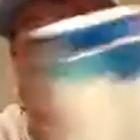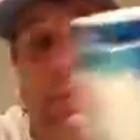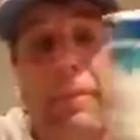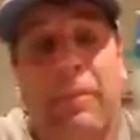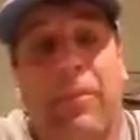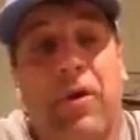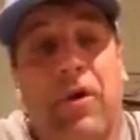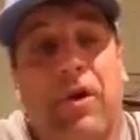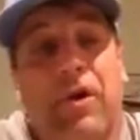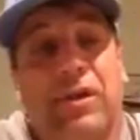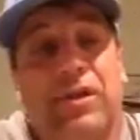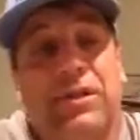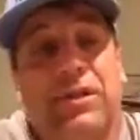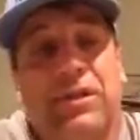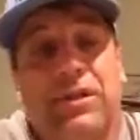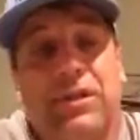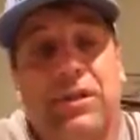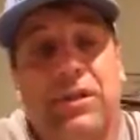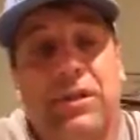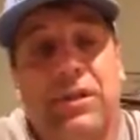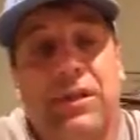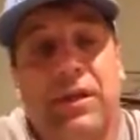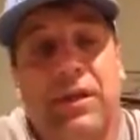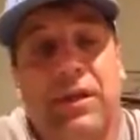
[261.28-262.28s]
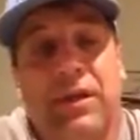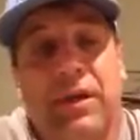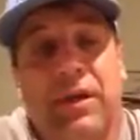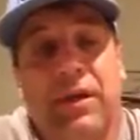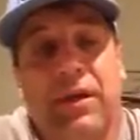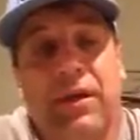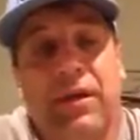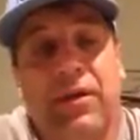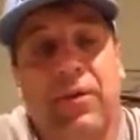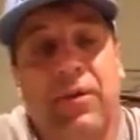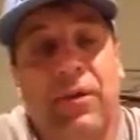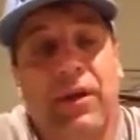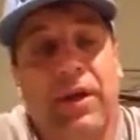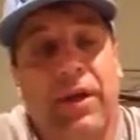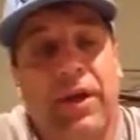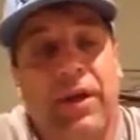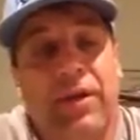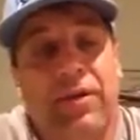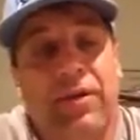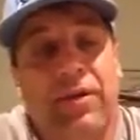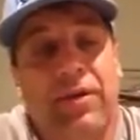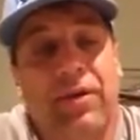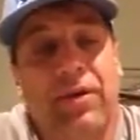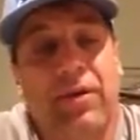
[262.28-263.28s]
Busch, what do you
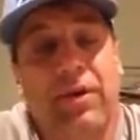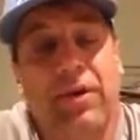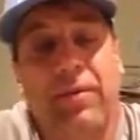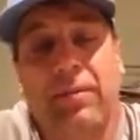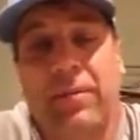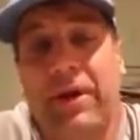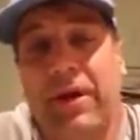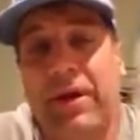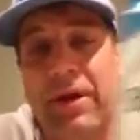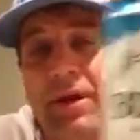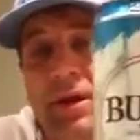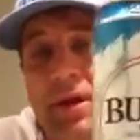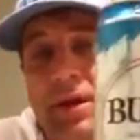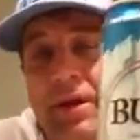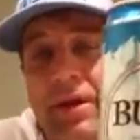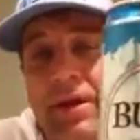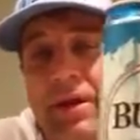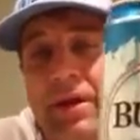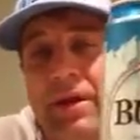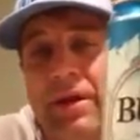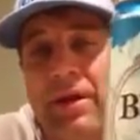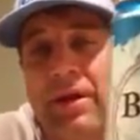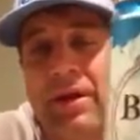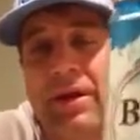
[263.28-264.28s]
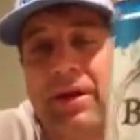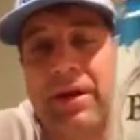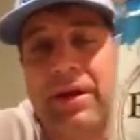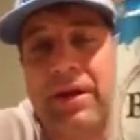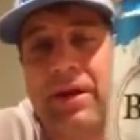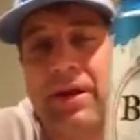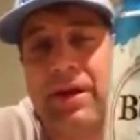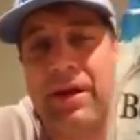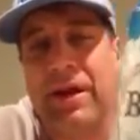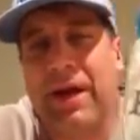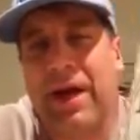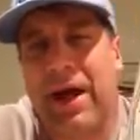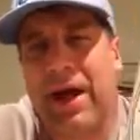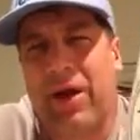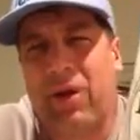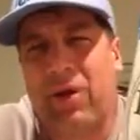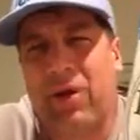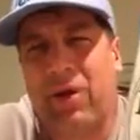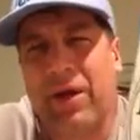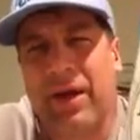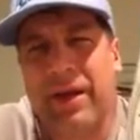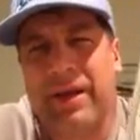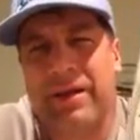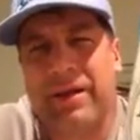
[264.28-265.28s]
do? I mean, I
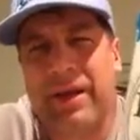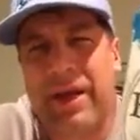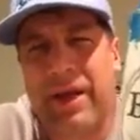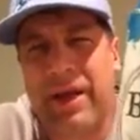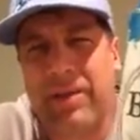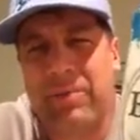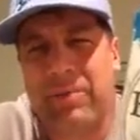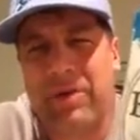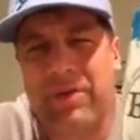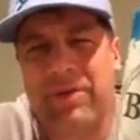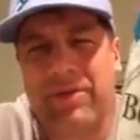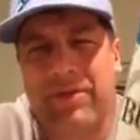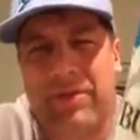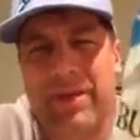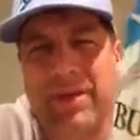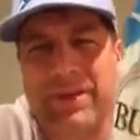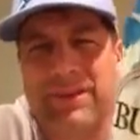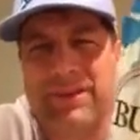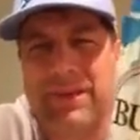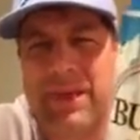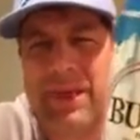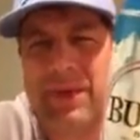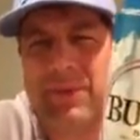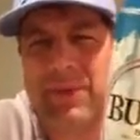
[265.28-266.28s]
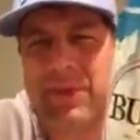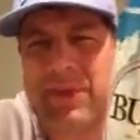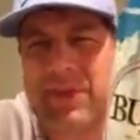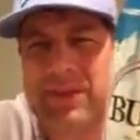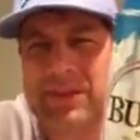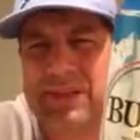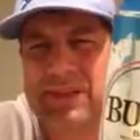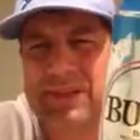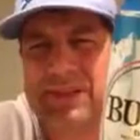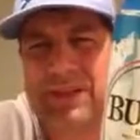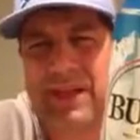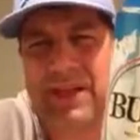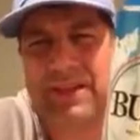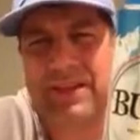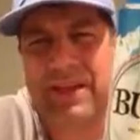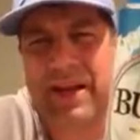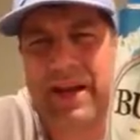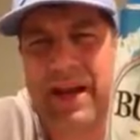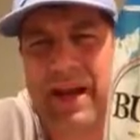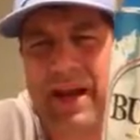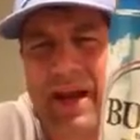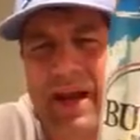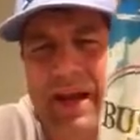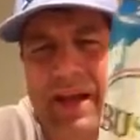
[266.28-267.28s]
don't like the ABVs on it because it's not that
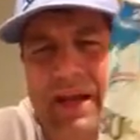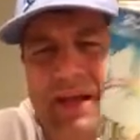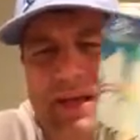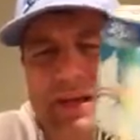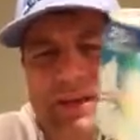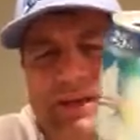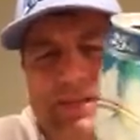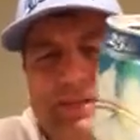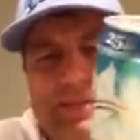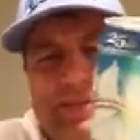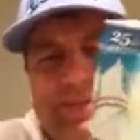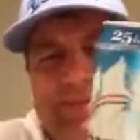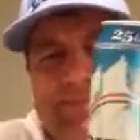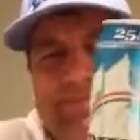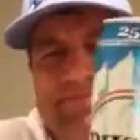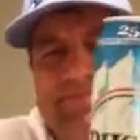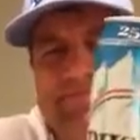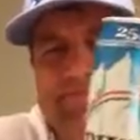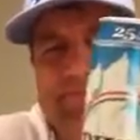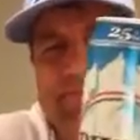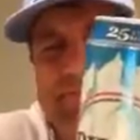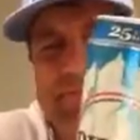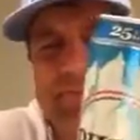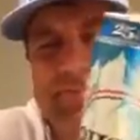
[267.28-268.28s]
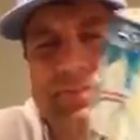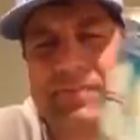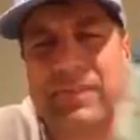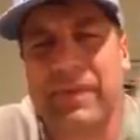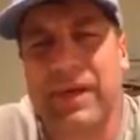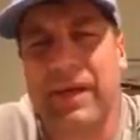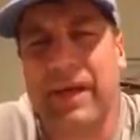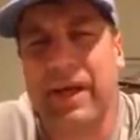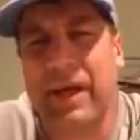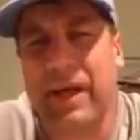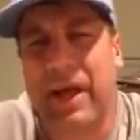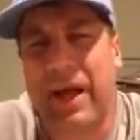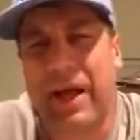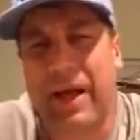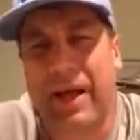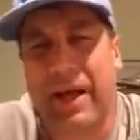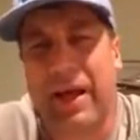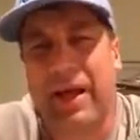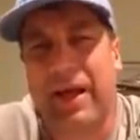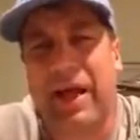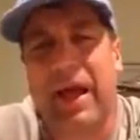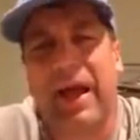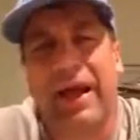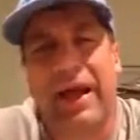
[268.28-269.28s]
high. And
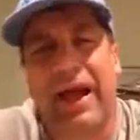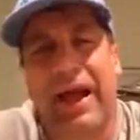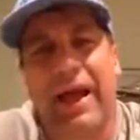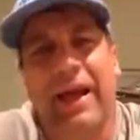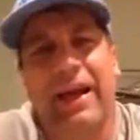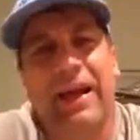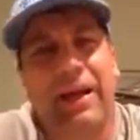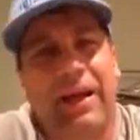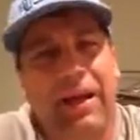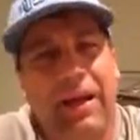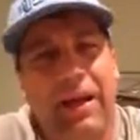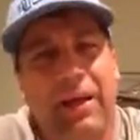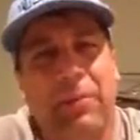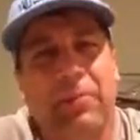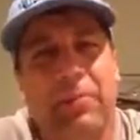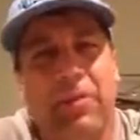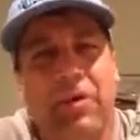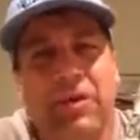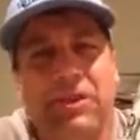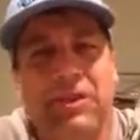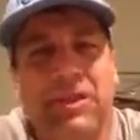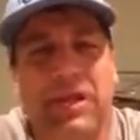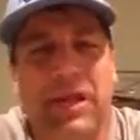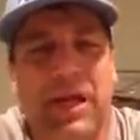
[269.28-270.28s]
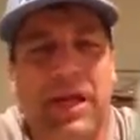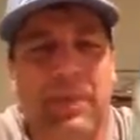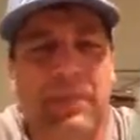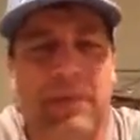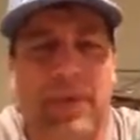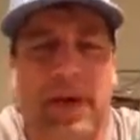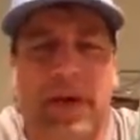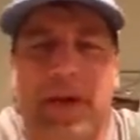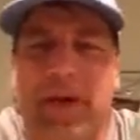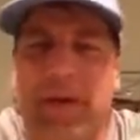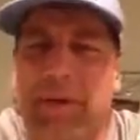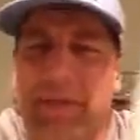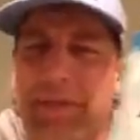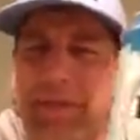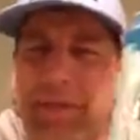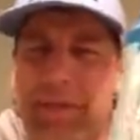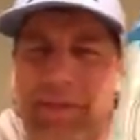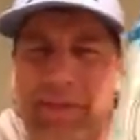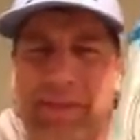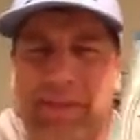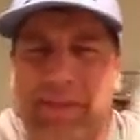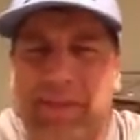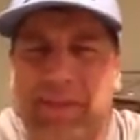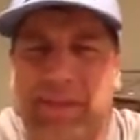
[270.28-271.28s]
I kind of like Busch Light better, but
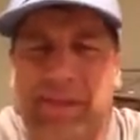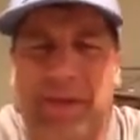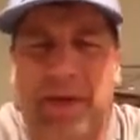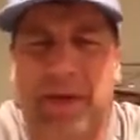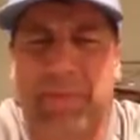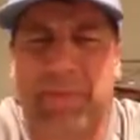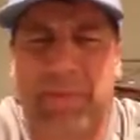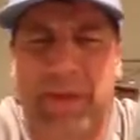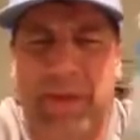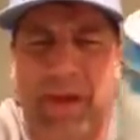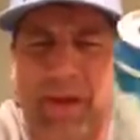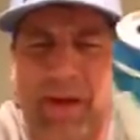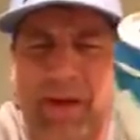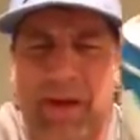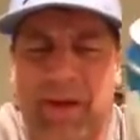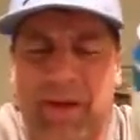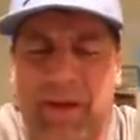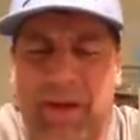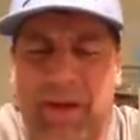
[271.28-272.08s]
this is not bad.